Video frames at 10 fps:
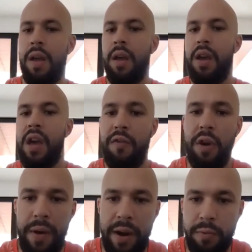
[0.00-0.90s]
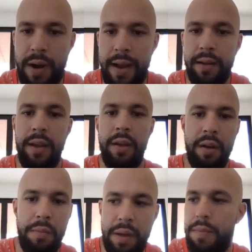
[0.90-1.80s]
If you're a better writer, then you're going to
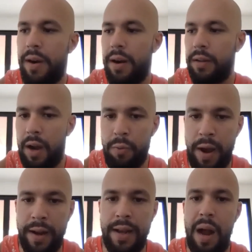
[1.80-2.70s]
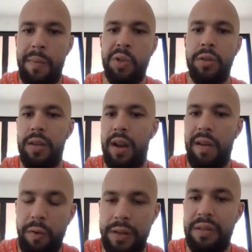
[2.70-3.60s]
be better at writing captions, at
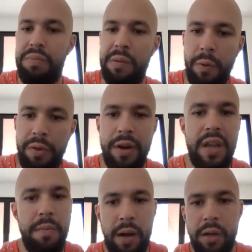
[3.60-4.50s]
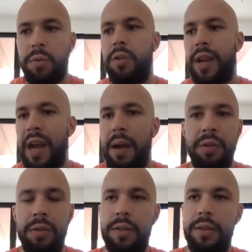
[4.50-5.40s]
influencing people with your emails, with your
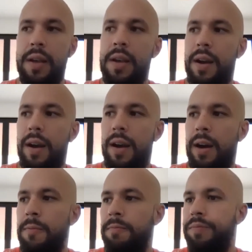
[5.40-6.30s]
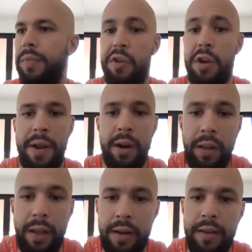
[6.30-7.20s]
captions. If you're a better
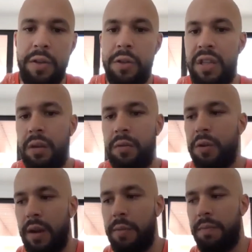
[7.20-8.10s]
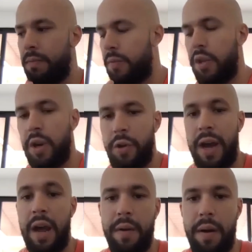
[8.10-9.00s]
leader, then your team, you're going to
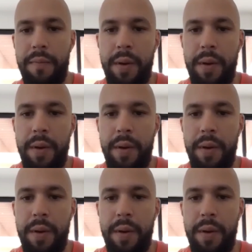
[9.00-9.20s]
have a better